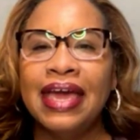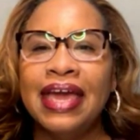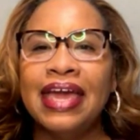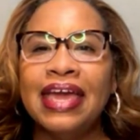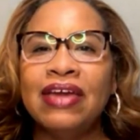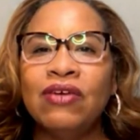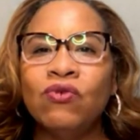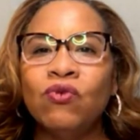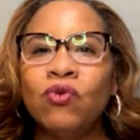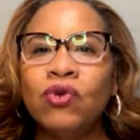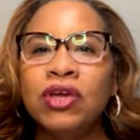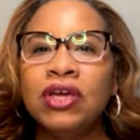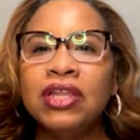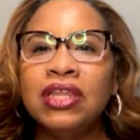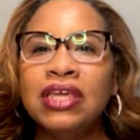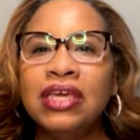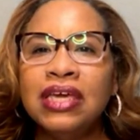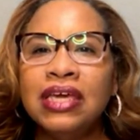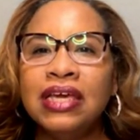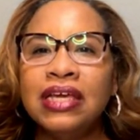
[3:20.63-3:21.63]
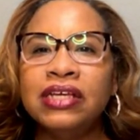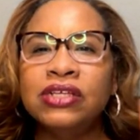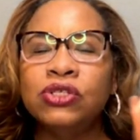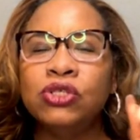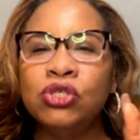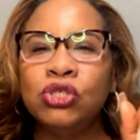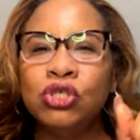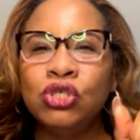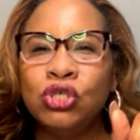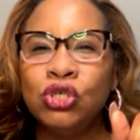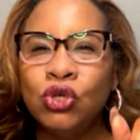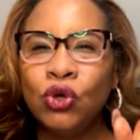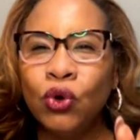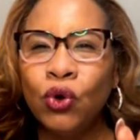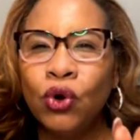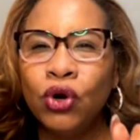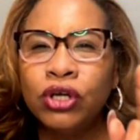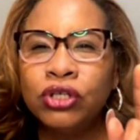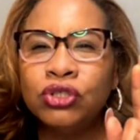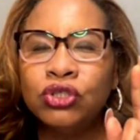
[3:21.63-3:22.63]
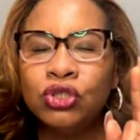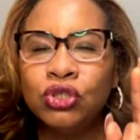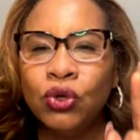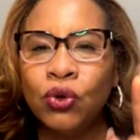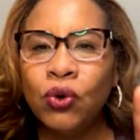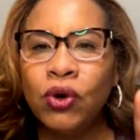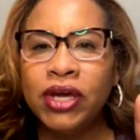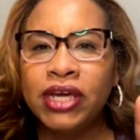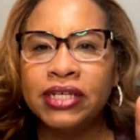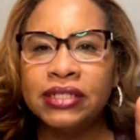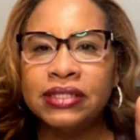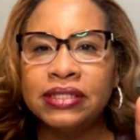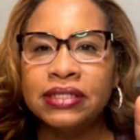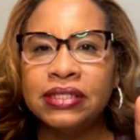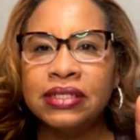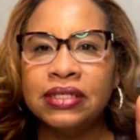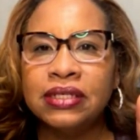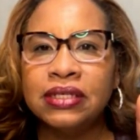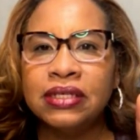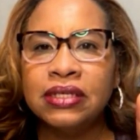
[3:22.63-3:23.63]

It really is your choice.